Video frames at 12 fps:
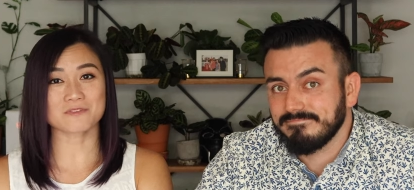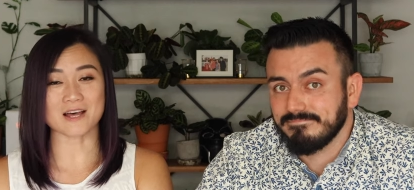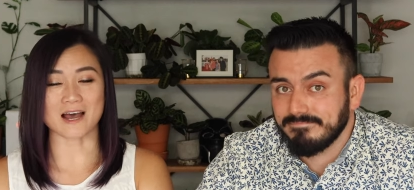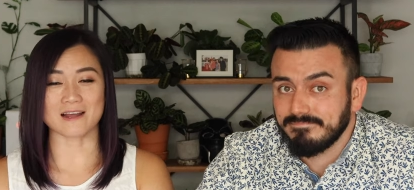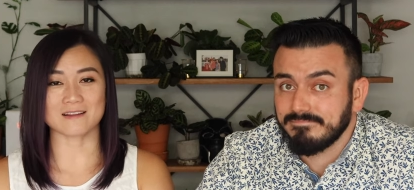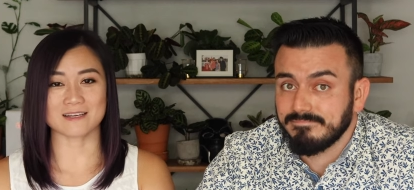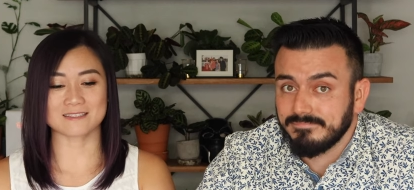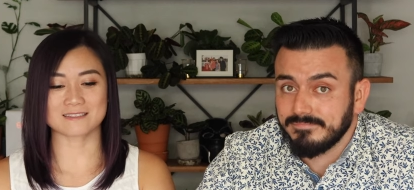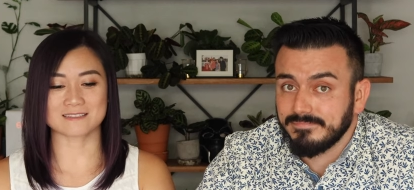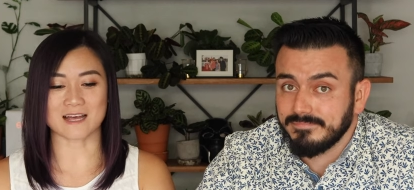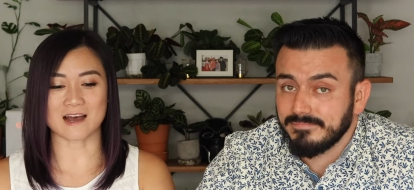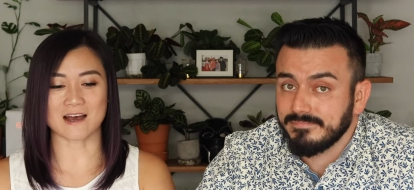Speaker 1: of the
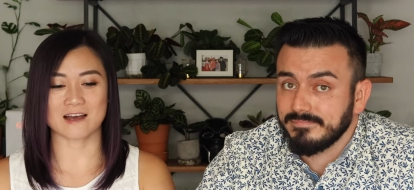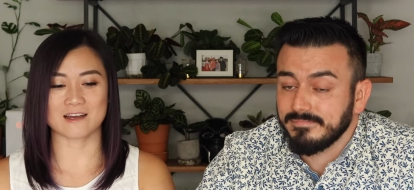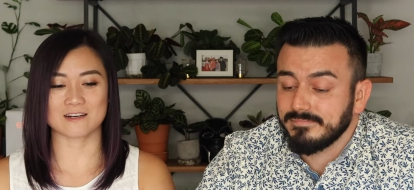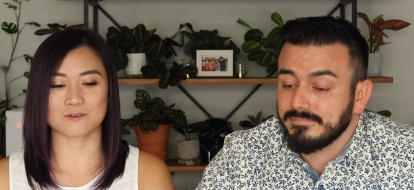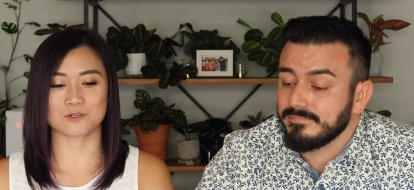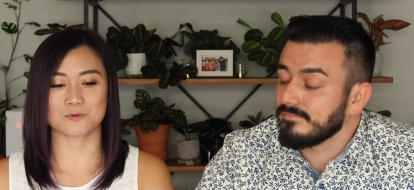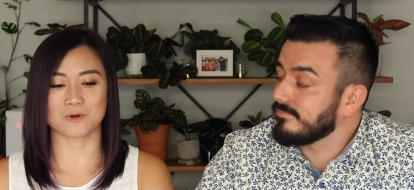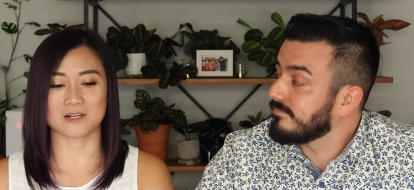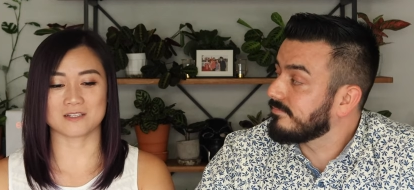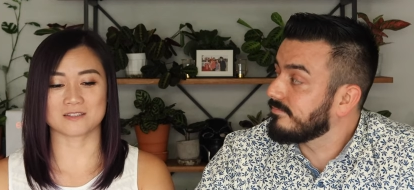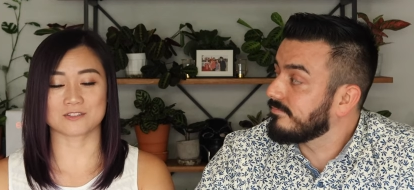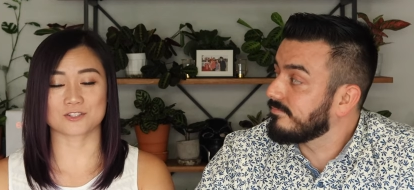highlights that we
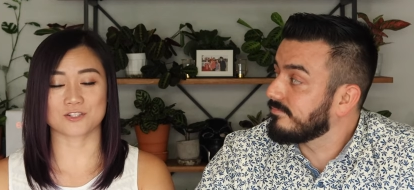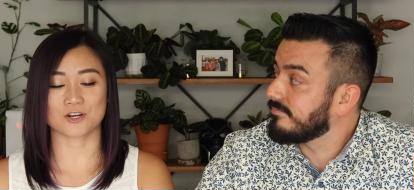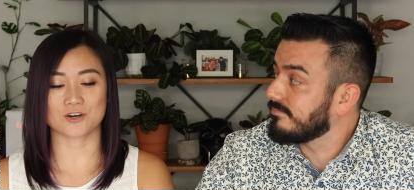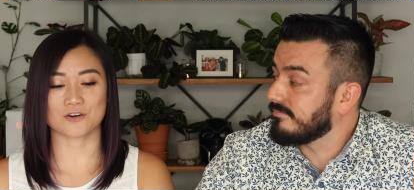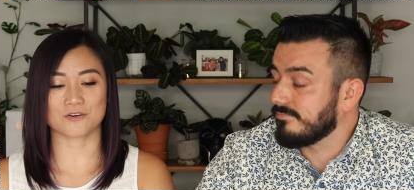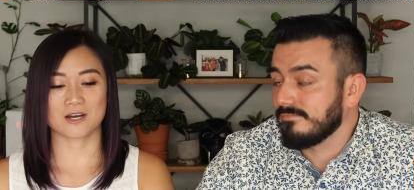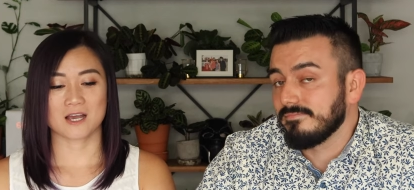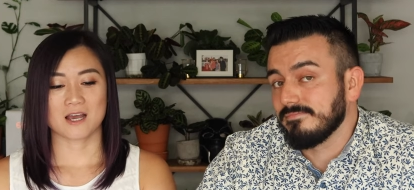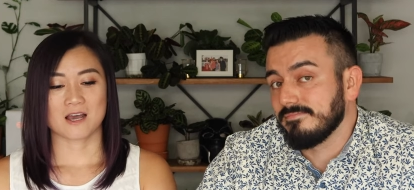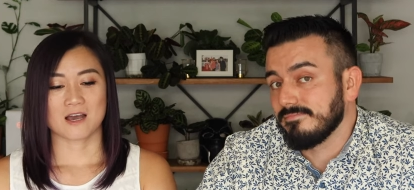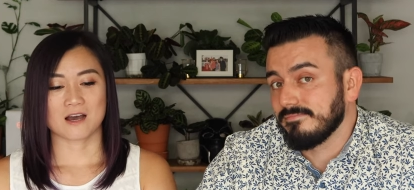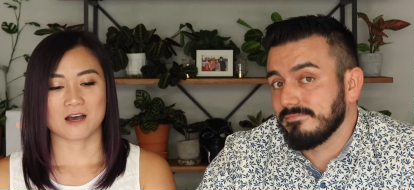wanted to show.
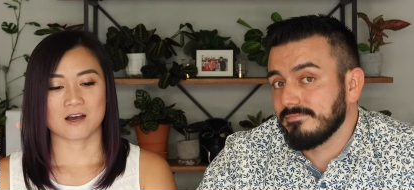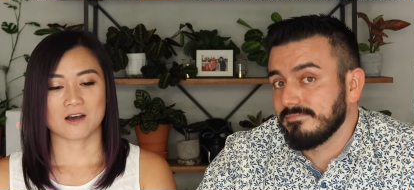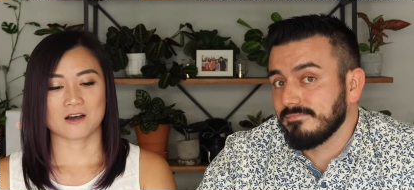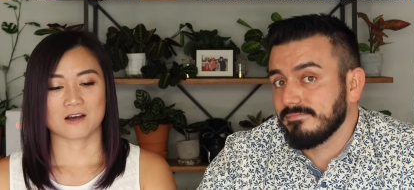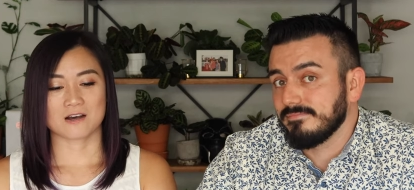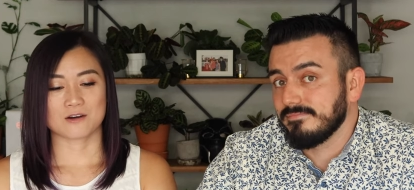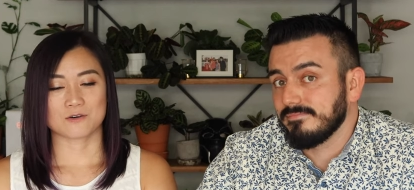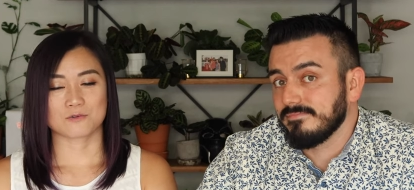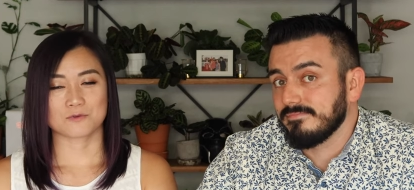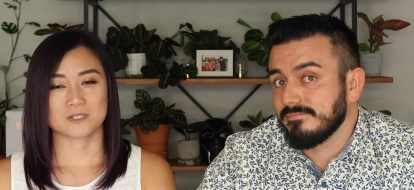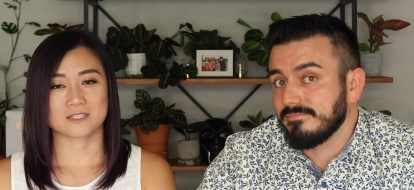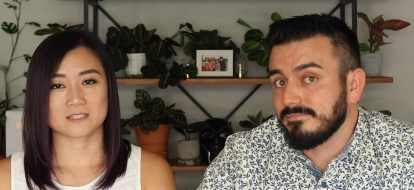Uh,
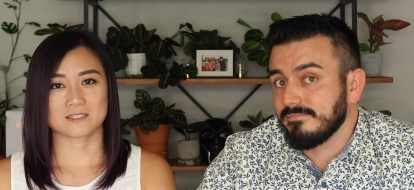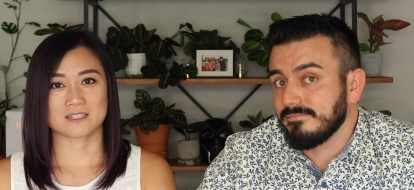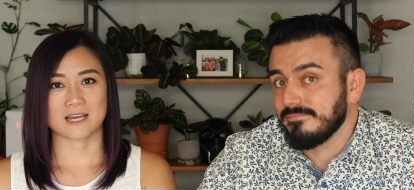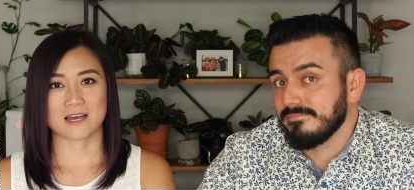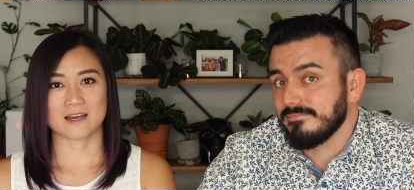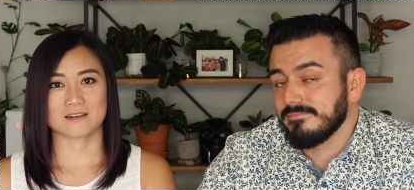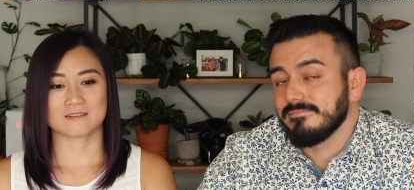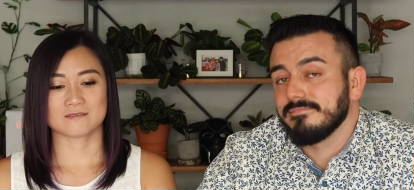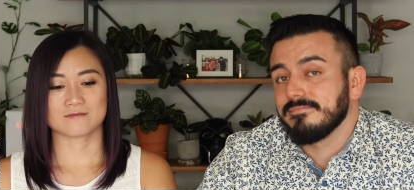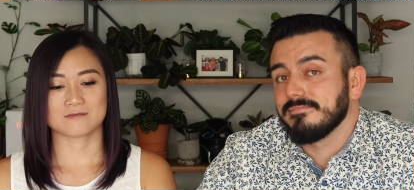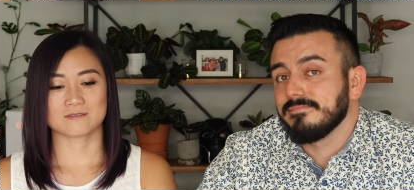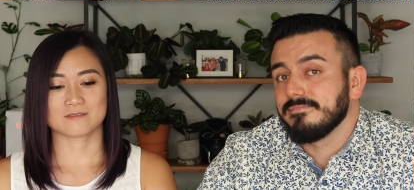we did
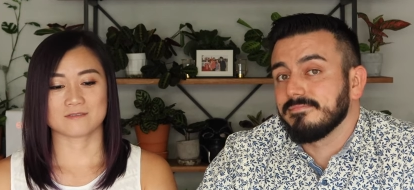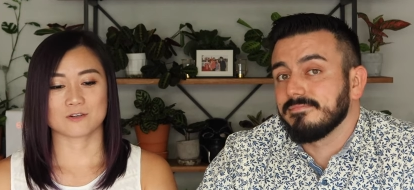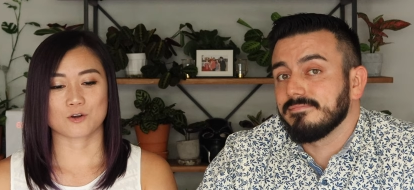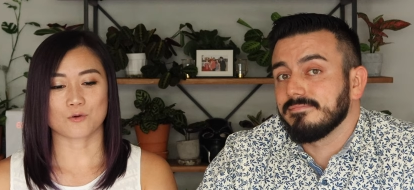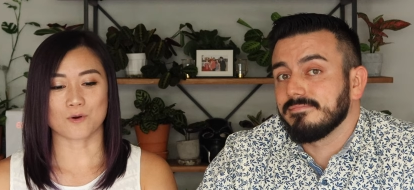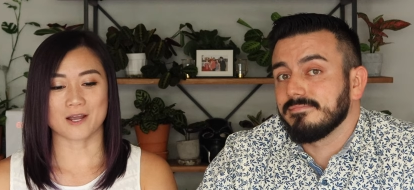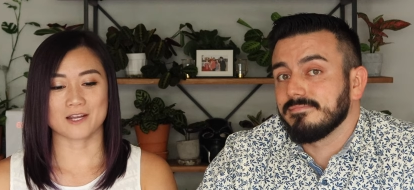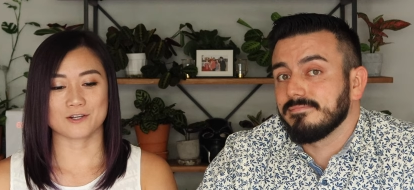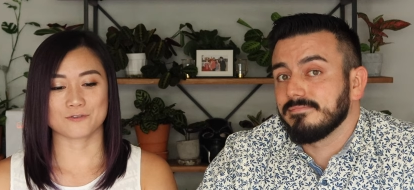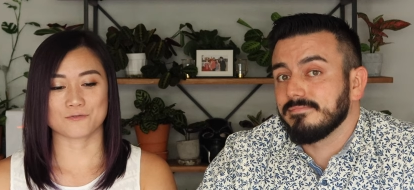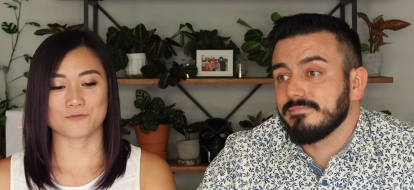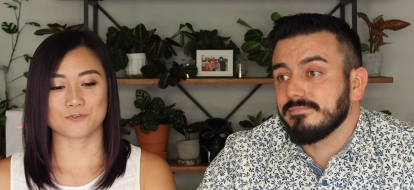get quite
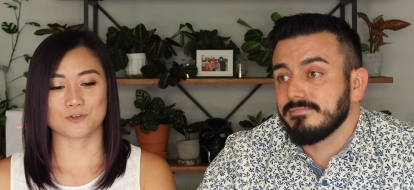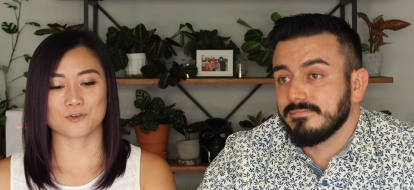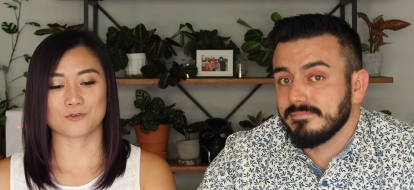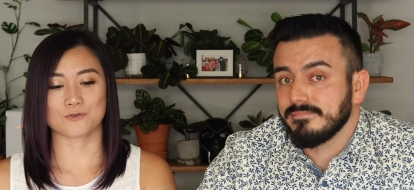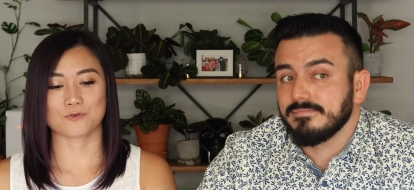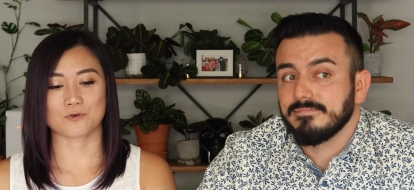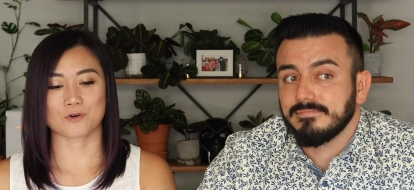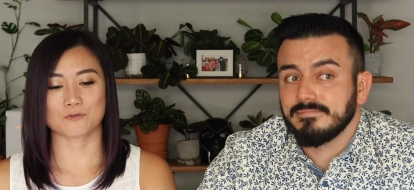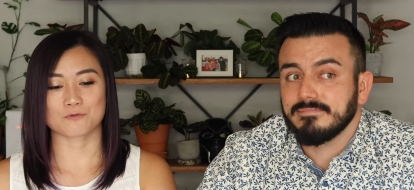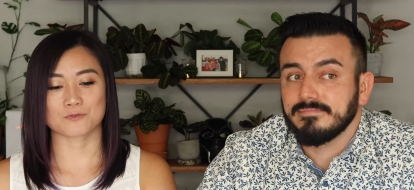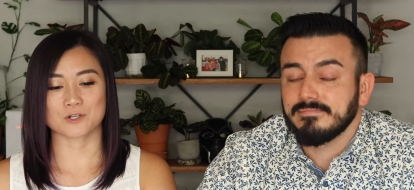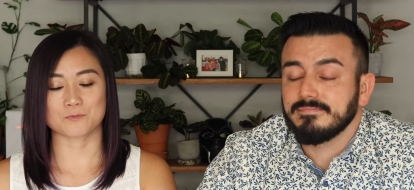a
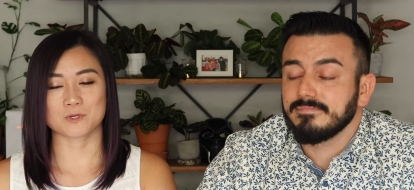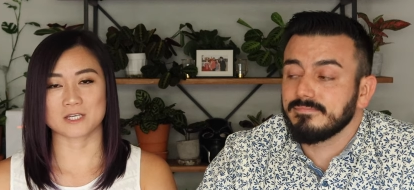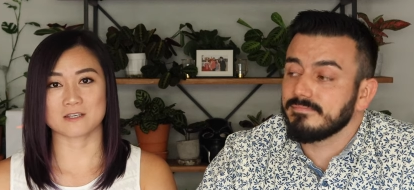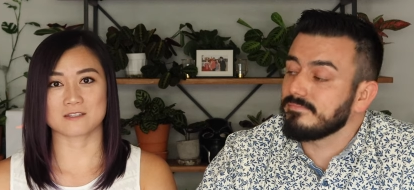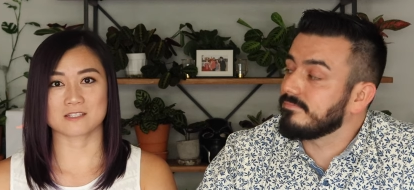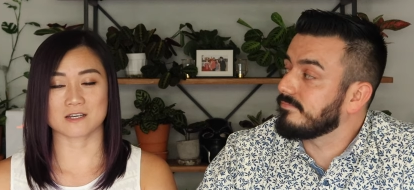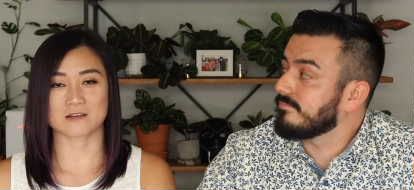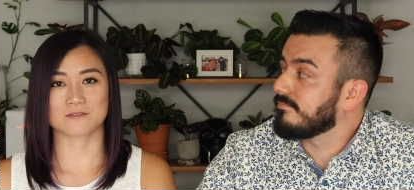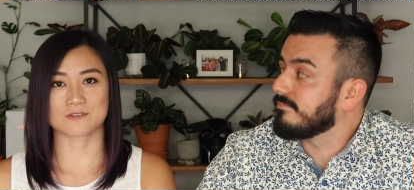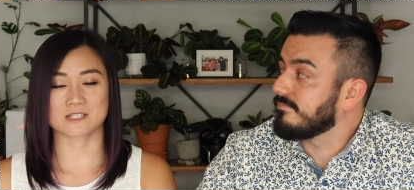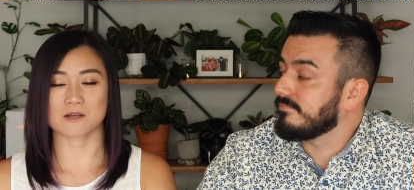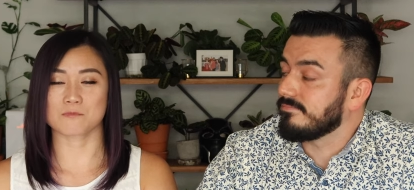few repeats
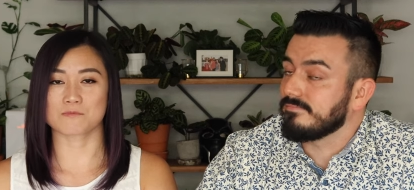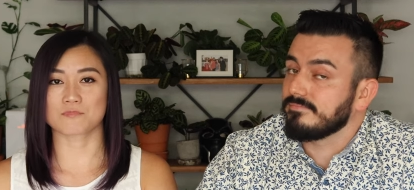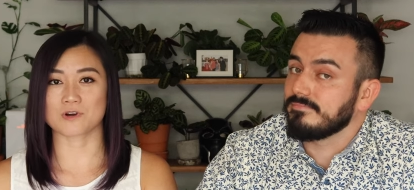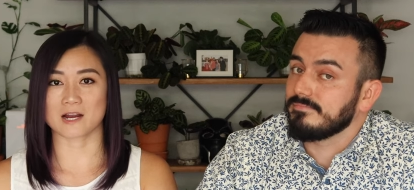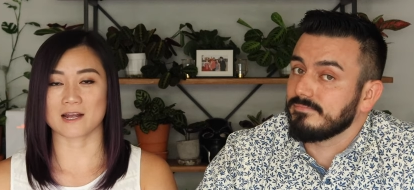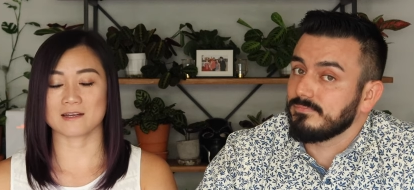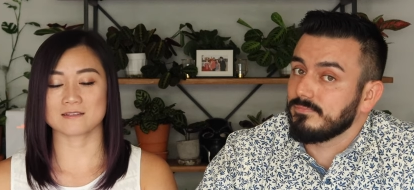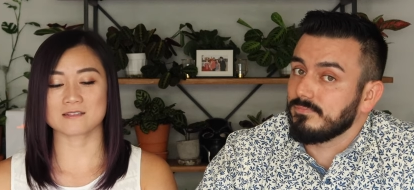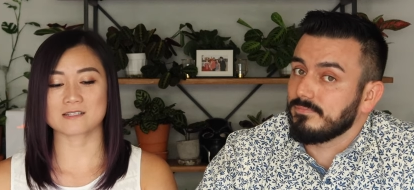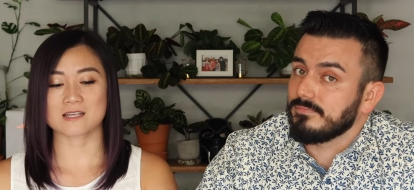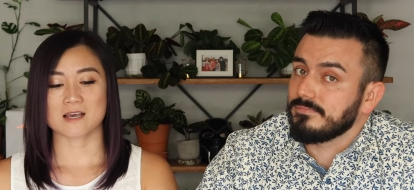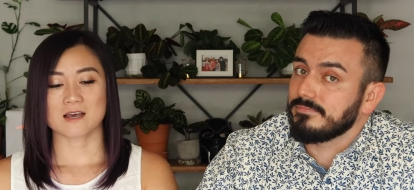of some
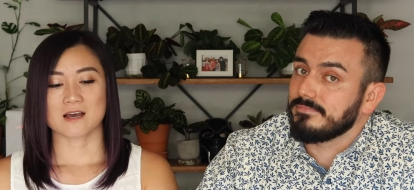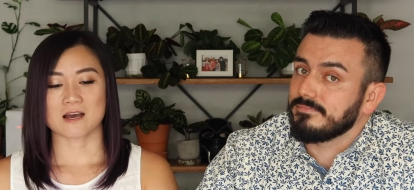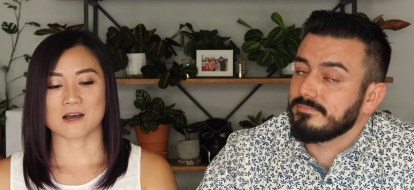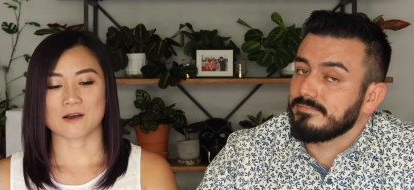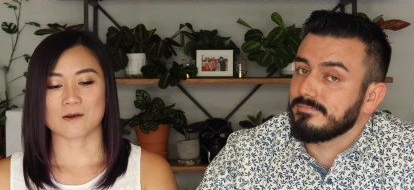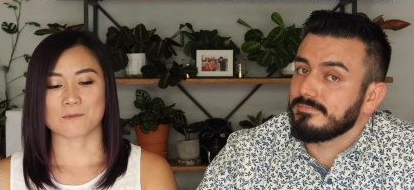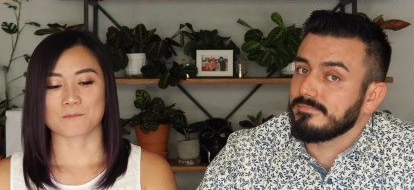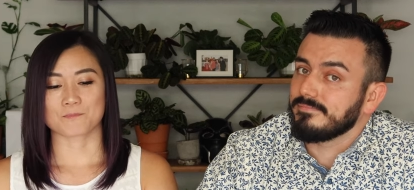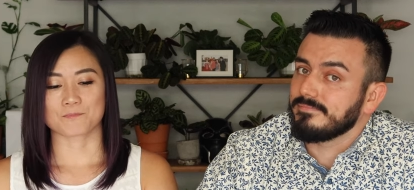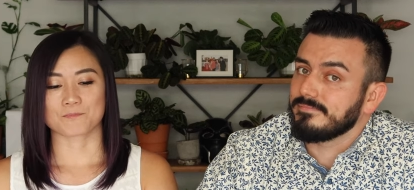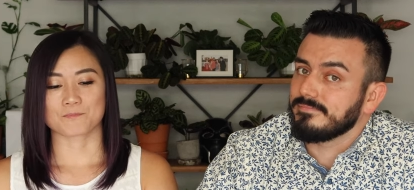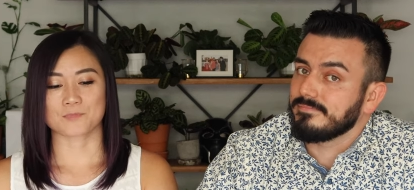brands,
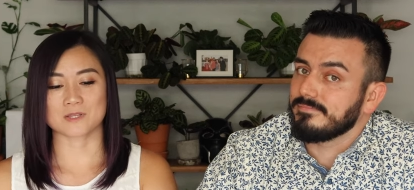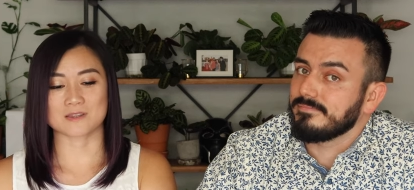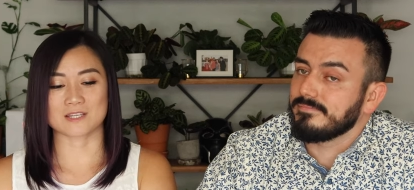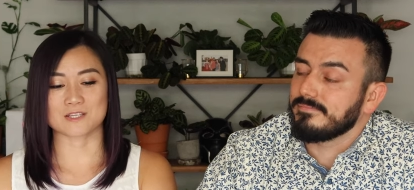um, but